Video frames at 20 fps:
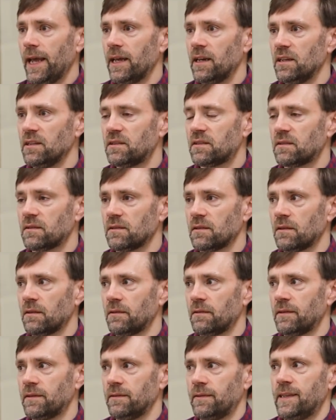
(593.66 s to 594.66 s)
And it's
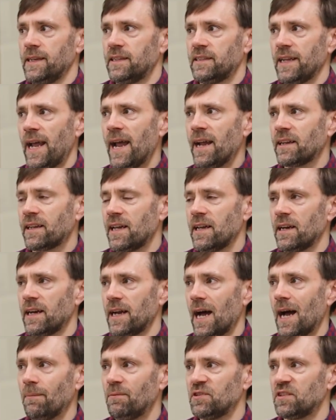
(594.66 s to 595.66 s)
the exact kind of
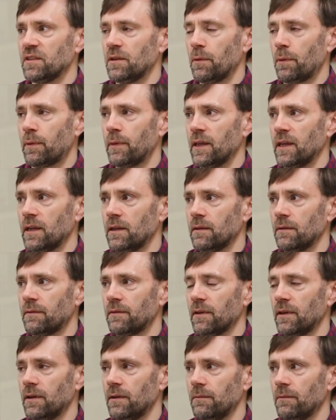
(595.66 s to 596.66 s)
opposite thing.
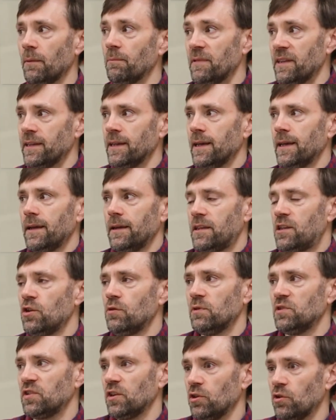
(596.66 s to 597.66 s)
I mean,
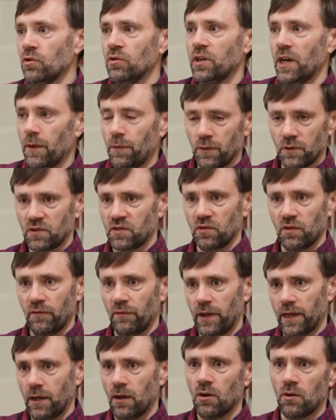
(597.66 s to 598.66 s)
humans are good at those sort of
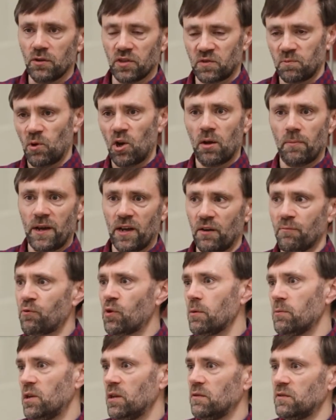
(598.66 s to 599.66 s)
like, oh, a small amount of
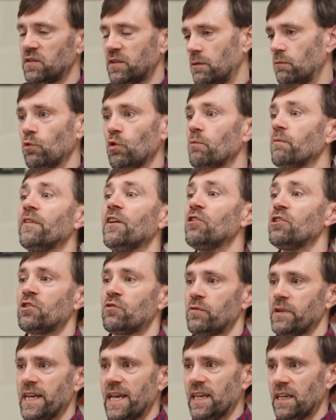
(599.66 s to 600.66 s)
primitives, and we're very
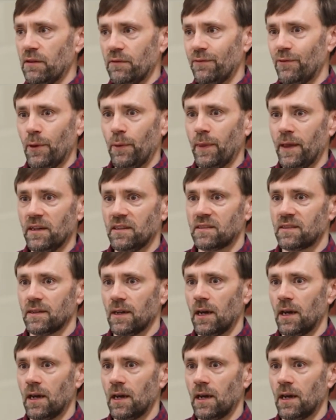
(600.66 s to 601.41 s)
creative with it.